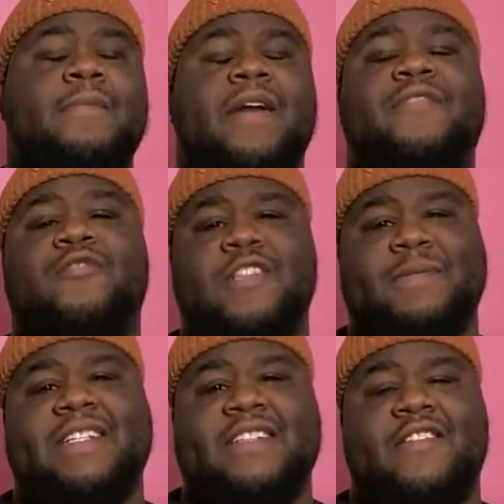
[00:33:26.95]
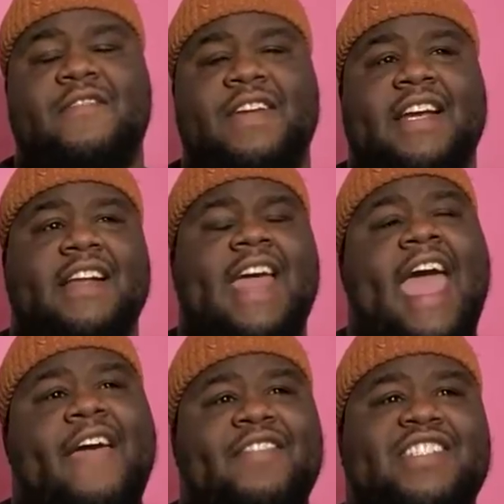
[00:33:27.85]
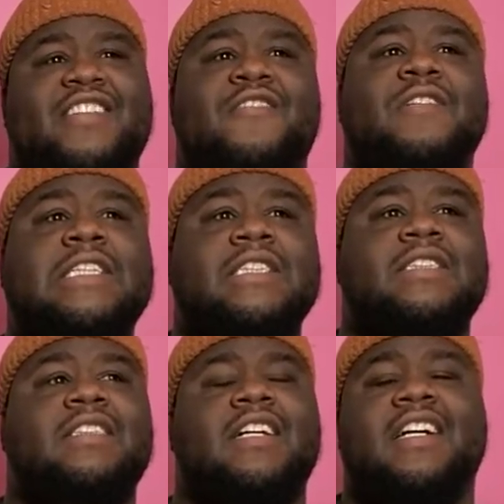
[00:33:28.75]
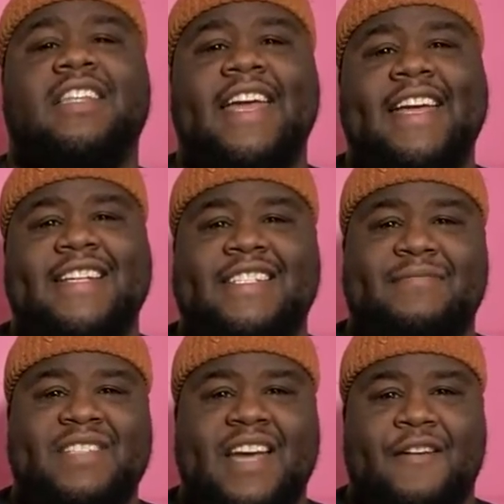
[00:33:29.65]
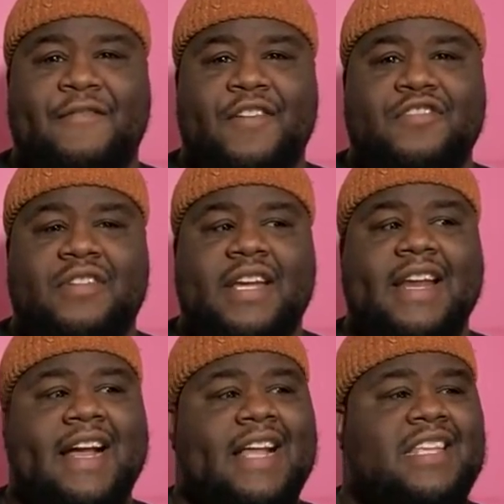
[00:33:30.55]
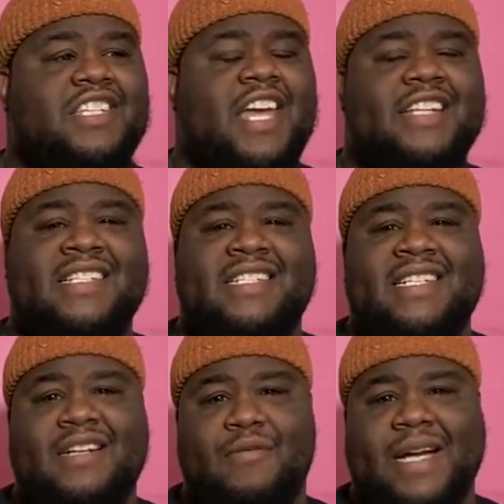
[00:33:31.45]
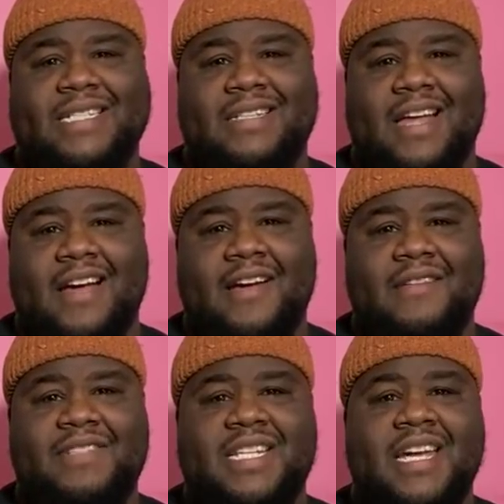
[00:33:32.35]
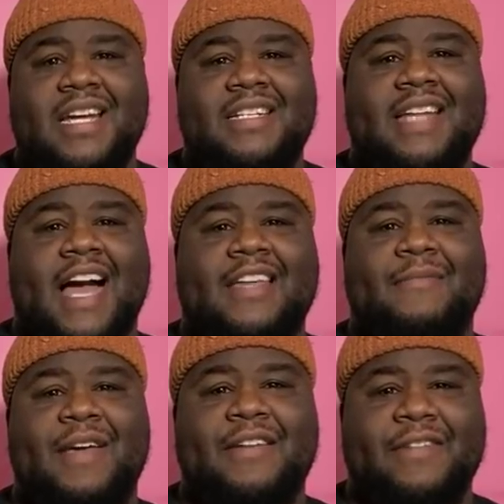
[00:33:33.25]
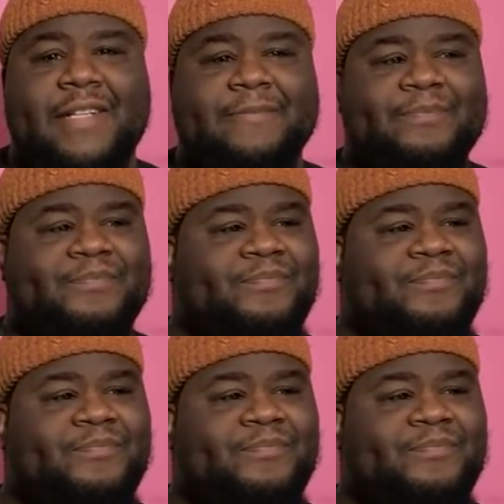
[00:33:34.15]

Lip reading: But, of course, because of COVID, they couldn't have it. So, the good thing is it was held virtually, and I got the chance to see Questlove's documentary,